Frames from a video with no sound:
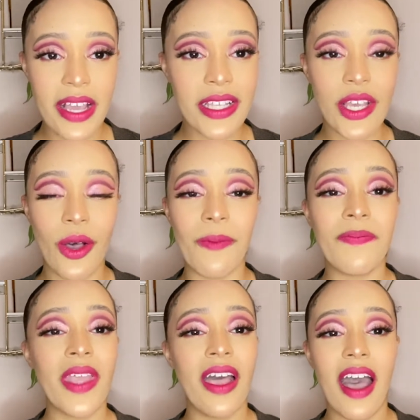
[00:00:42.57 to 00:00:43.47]
So
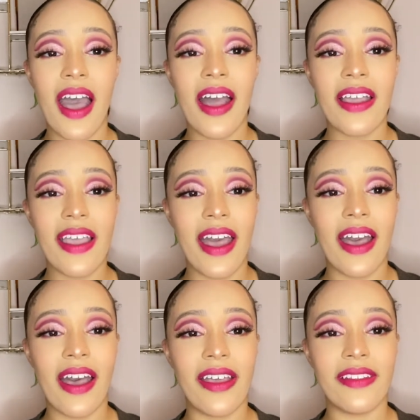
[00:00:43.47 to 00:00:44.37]
I
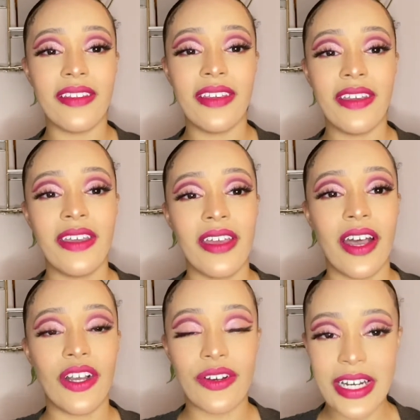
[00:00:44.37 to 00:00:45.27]
had
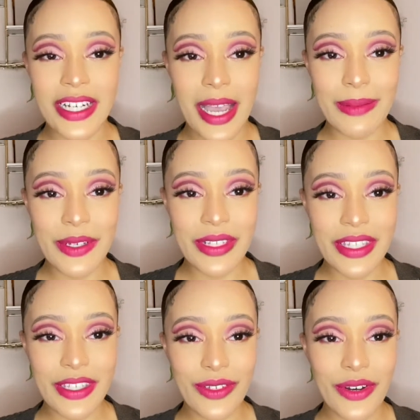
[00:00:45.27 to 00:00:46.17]
a great time doing this
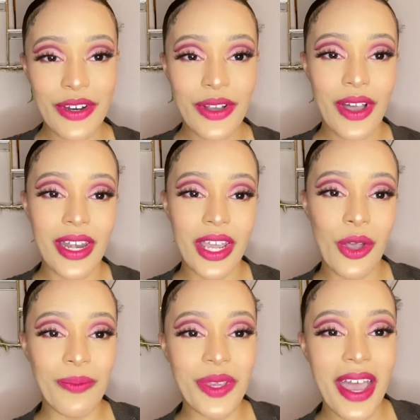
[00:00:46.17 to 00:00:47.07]
tutorial and I
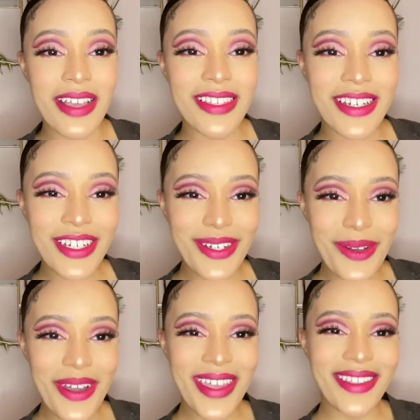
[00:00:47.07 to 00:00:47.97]
hope you guys
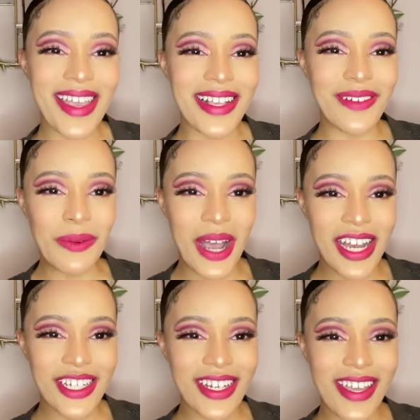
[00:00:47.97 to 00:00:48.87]
enjoy. Thanks for
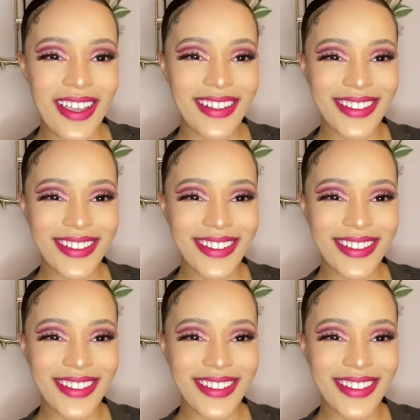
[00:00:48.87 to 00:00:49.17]
watching.